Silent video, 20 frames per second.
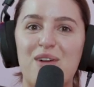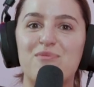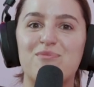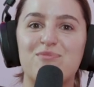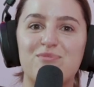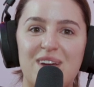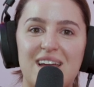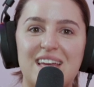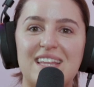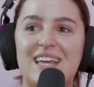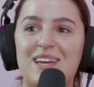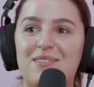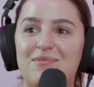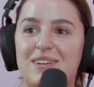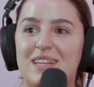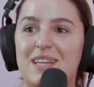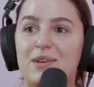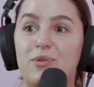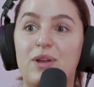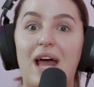I really,
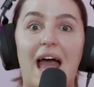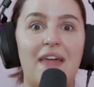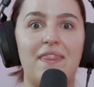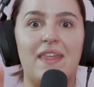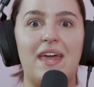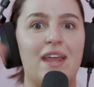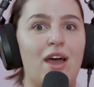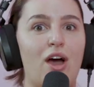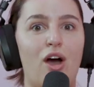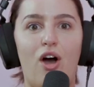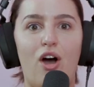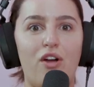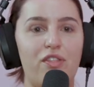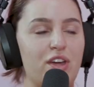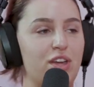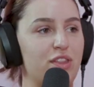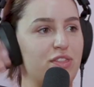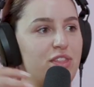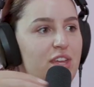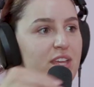really would. And then
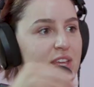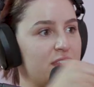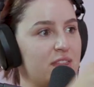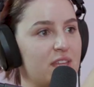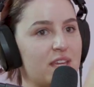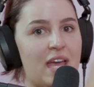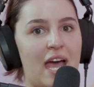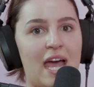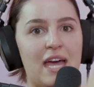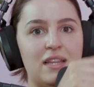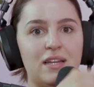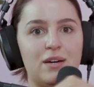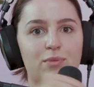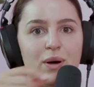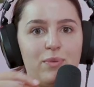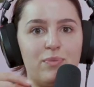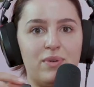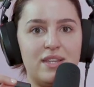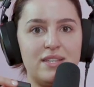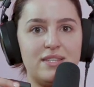the
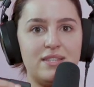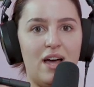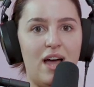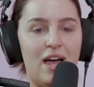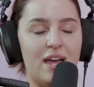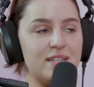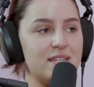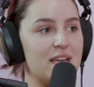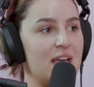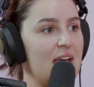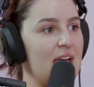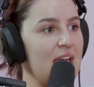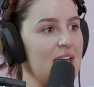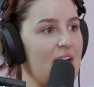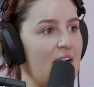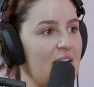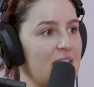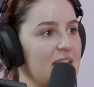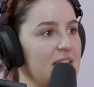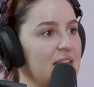Kayla one with the sign,
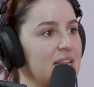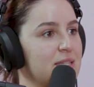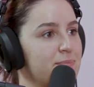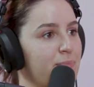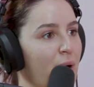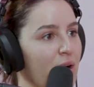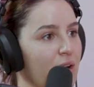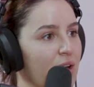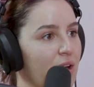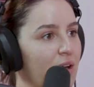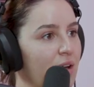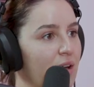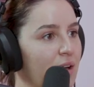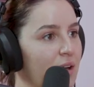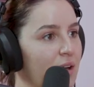he had it in his pocket.